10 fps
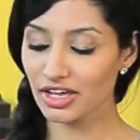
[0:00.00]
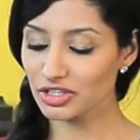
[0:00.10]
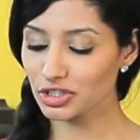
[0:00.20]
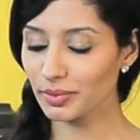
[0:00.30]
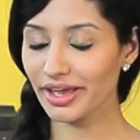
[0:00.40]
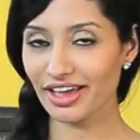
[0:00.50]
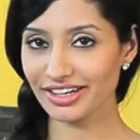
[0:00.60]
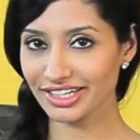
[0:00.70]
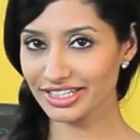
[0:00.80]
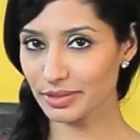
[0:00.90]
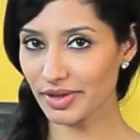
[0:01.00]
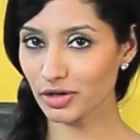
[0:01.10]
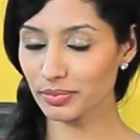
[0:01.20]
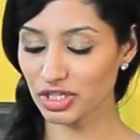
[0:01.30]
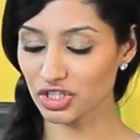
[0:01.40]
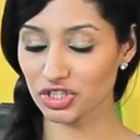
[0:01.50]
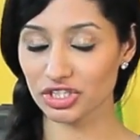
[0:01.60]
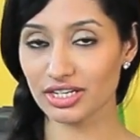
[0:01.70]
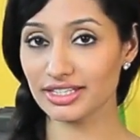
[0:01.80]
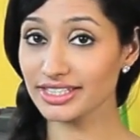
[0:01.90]
So my onion tomato mixture
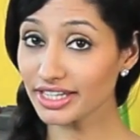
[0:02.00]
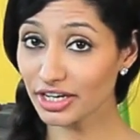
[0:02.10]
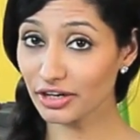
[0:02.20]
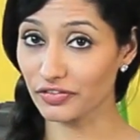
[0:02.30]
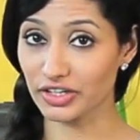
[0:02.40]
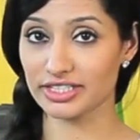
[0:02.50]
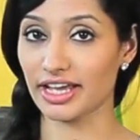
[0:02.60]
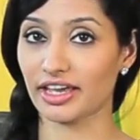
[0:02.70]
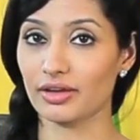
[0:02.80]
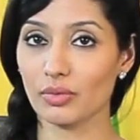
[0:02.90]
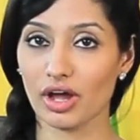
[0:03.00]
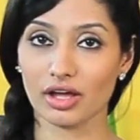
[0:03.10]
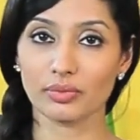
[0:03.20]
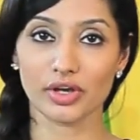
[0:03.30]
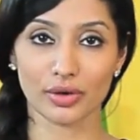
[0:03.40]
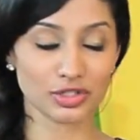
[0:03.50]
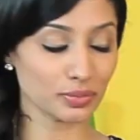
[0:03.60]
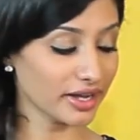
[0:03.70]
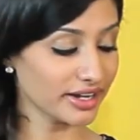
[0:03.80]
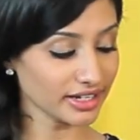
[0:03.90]
is going to sit here for a second while we go on
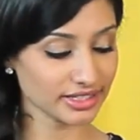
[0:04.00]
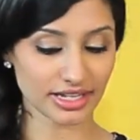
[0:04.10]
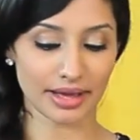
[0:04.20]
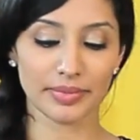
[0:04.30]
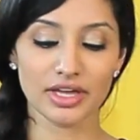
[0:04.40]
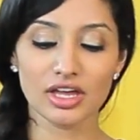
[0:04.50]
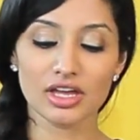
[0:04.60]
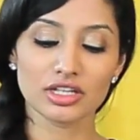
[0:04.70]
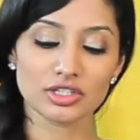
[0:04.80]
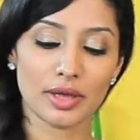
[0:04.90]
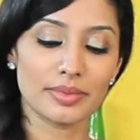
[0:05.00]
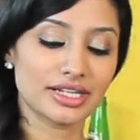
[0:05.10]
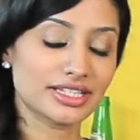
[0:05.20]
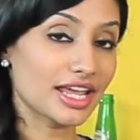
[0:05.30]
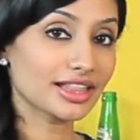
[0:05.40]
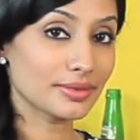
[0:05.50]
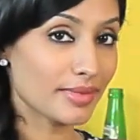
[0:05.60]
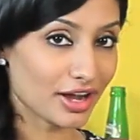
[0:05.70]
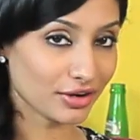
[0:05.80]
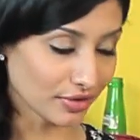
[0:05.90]
to my next step. So I'm going to take the
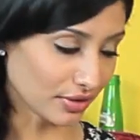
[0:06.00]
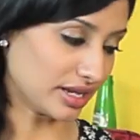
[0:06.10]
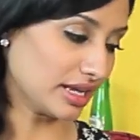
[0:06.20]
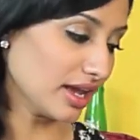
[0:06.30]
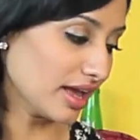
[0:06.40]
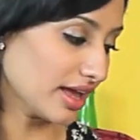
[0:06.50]
macaroni